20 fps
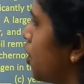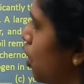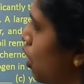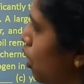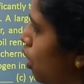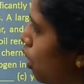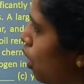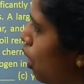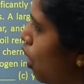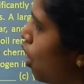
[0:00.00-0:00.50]
a
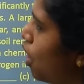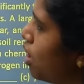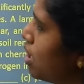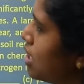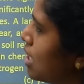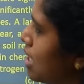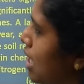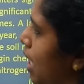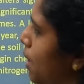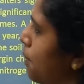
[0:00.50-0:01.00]

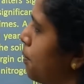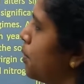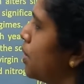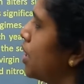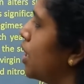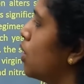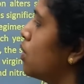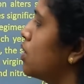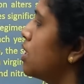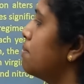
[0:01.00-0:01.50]
long time
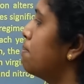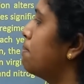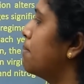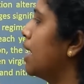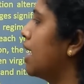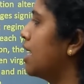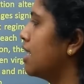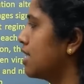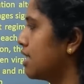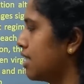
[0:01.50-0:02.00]
without a
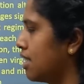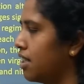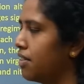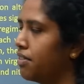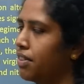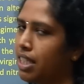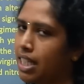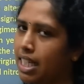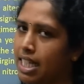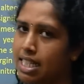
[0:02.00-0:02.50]
plant
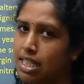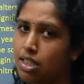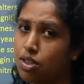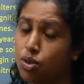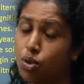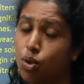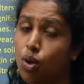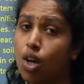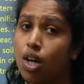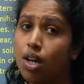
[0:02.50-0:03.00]
cover. Yes,
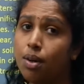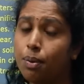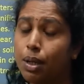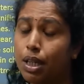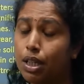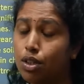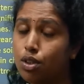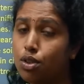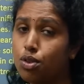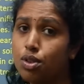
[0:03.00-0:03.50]
so
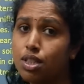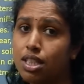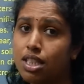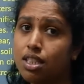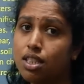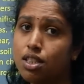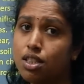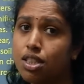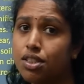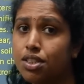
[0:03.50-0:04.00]
when you're using
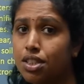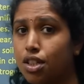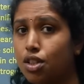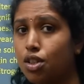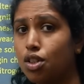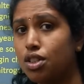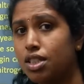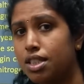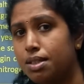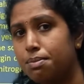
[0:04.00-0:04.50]
this
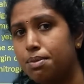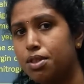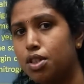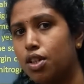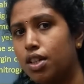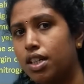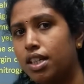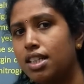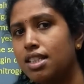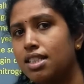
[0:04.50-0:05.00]
Chernosem
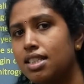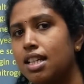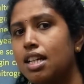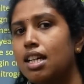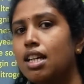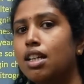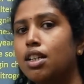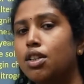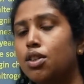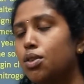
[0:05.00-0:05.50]
soils,
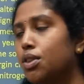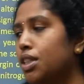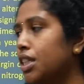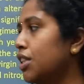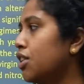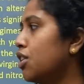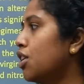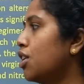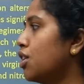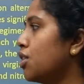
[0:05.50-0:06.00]
you
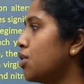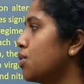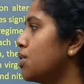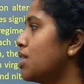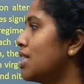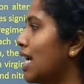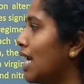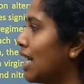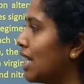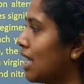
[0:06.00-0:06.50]
need not use
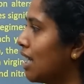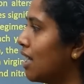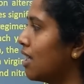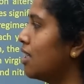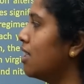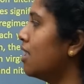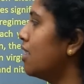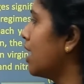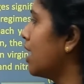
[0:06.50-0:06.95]
any other